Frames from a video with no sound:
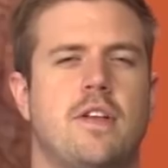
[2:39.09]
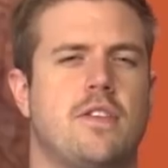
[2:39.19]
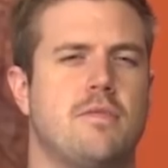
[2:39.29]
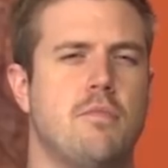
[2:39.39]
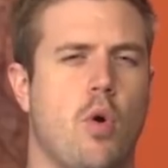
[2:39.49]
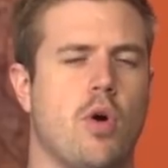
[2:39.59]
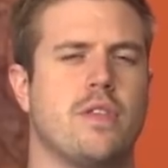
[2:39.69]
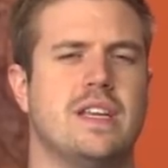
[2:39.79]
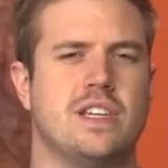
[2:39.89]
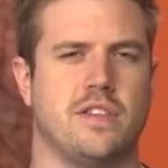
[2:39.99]
We're seeing
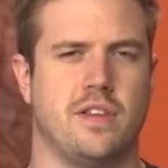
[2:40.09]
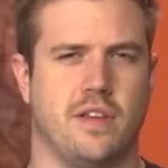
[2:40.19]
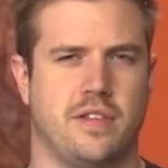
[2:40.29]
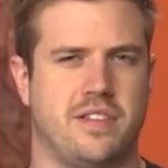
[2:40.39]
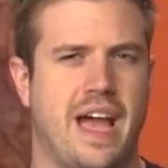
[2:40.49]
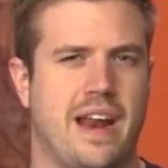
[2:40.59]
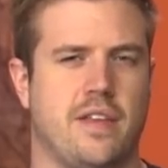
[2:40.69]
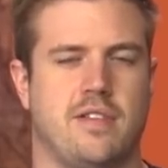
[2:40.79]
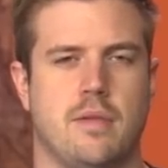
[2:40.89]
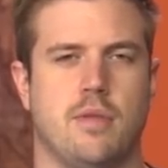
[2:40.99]
this already with
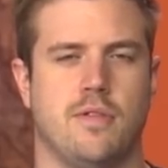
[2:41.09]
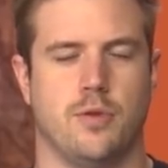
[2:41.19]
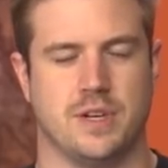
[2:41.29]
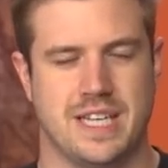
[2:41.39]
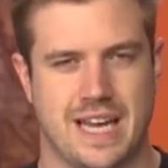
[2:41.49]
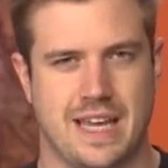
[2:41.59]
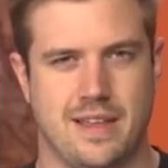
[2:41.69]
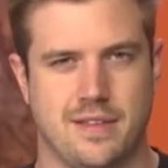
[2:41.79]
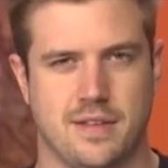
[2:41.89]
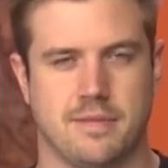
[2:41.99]
their Broadwell E
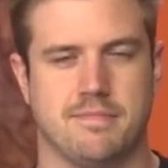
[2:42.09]
pricing,